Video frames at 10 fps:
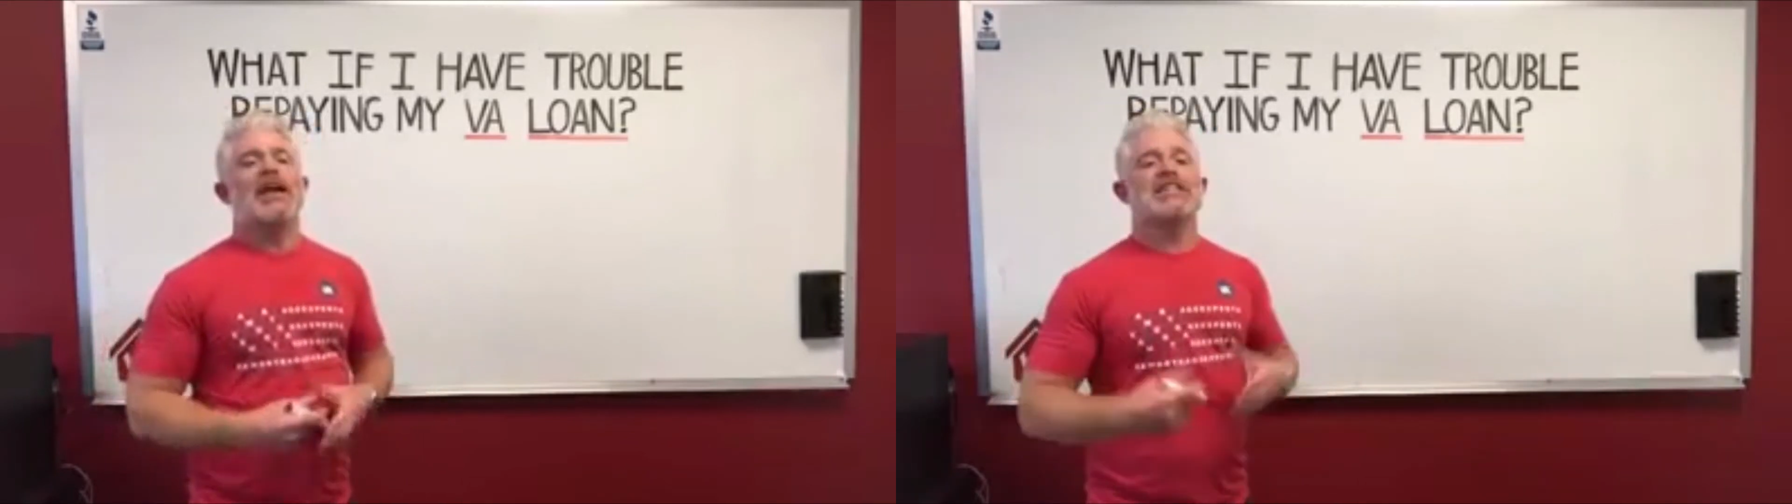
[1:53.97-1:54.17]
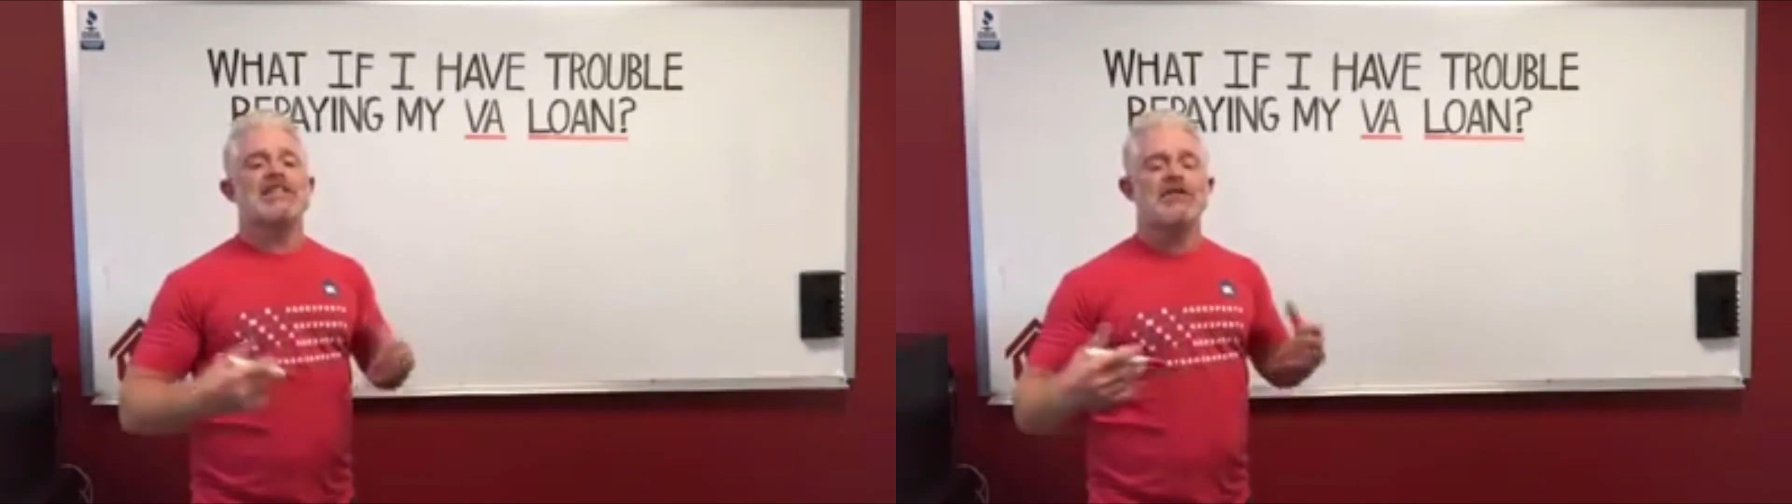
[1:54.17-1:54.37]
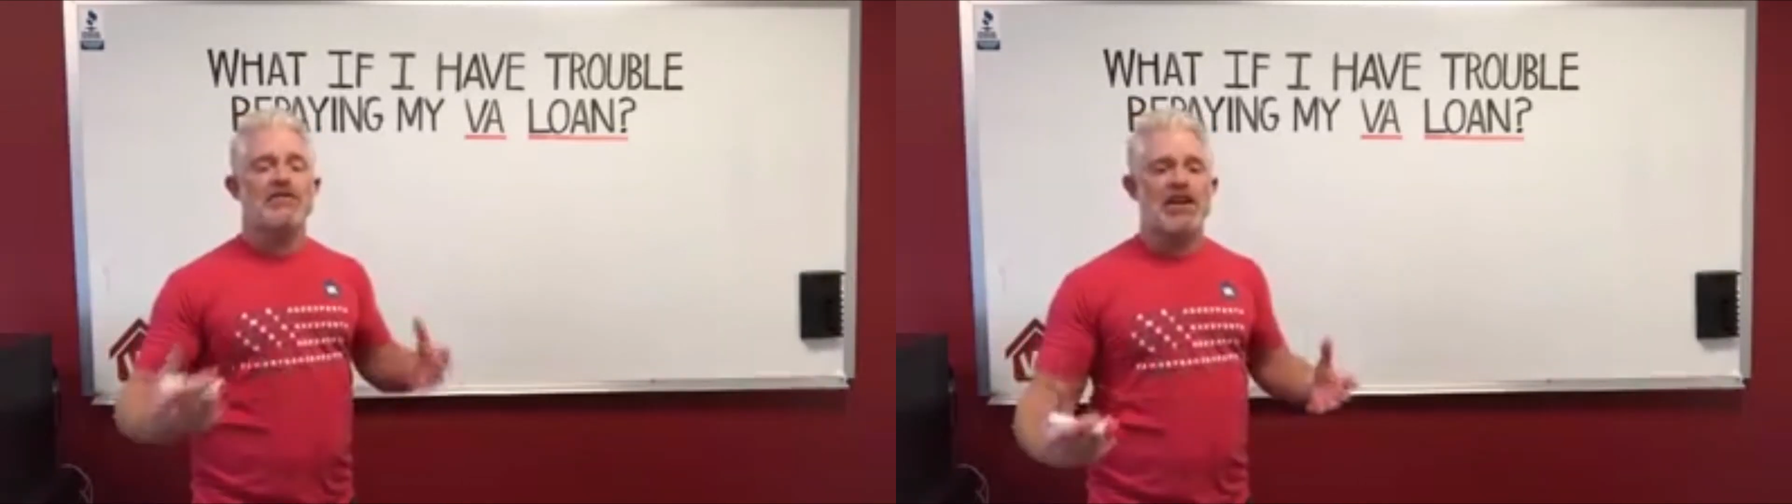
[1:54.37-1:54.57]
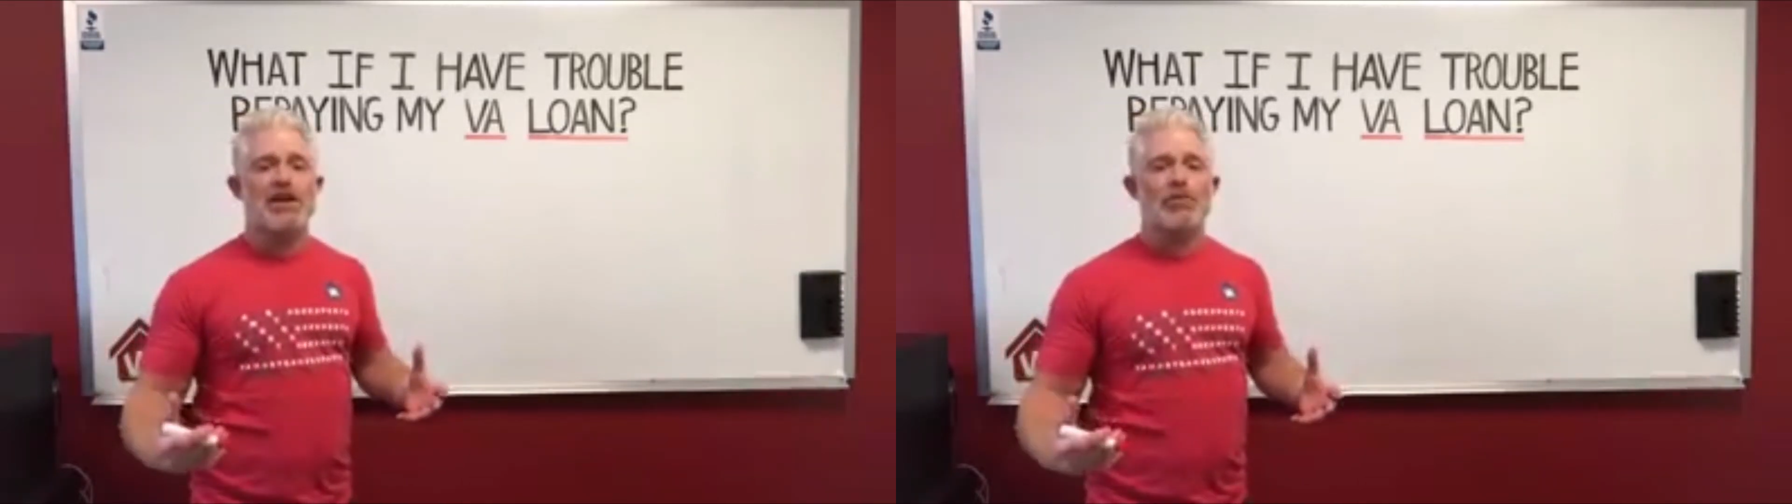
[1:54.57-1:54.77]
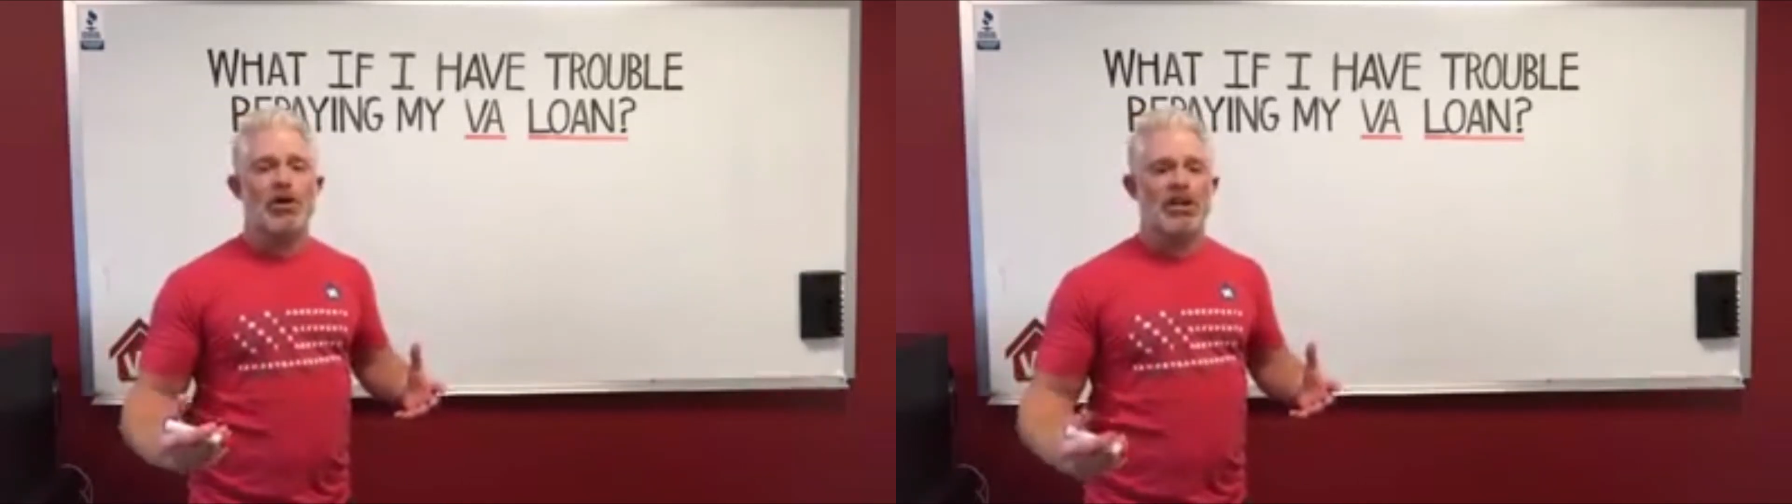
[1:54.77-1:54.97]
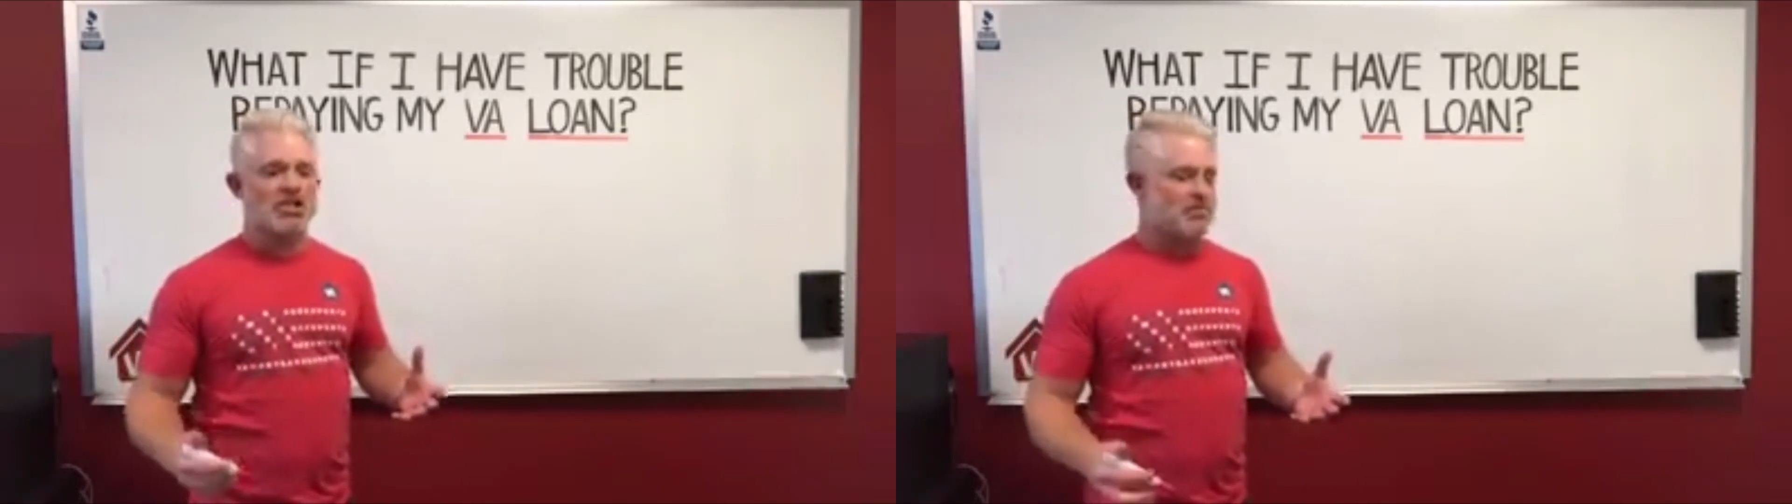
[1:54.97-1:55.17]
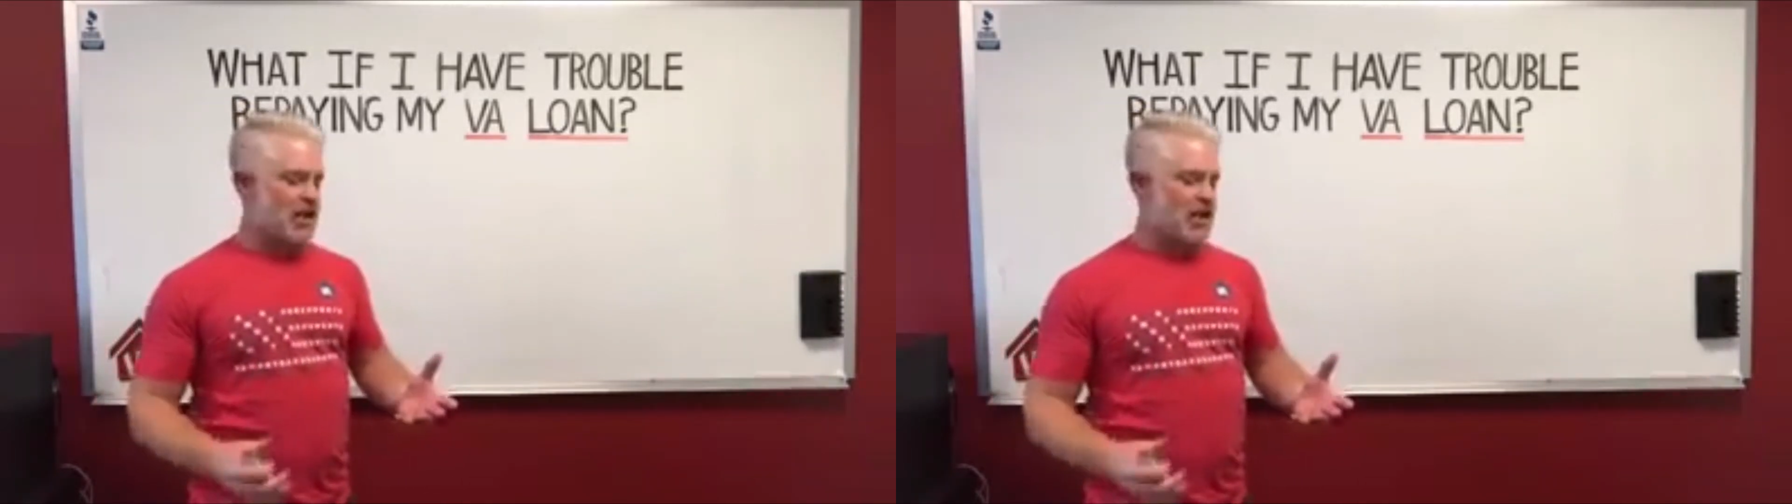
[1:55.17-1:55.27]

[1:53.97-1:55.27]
It's a VA mortgage.